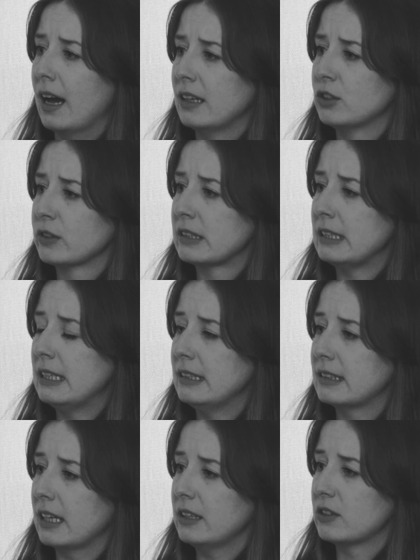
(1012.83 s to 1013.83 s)
and doesn't he
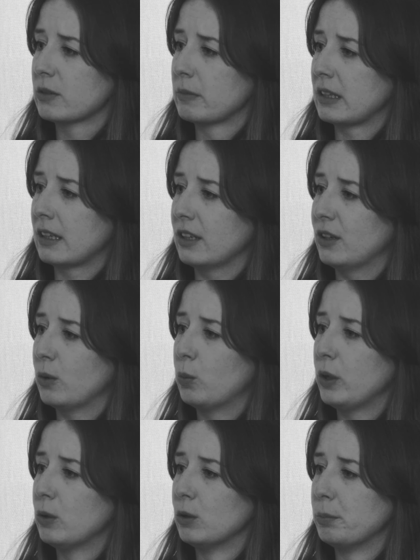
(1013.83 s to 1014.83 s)
say something like you know
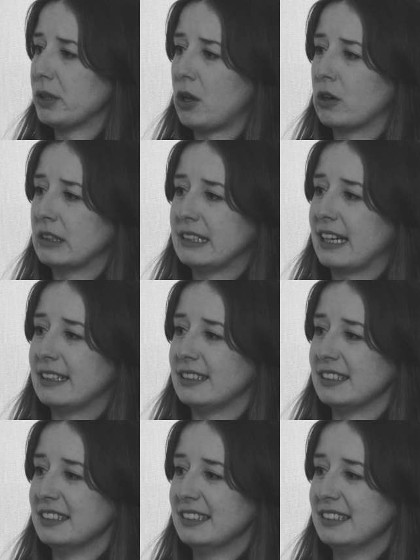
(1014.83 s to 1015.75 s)
we all belong dead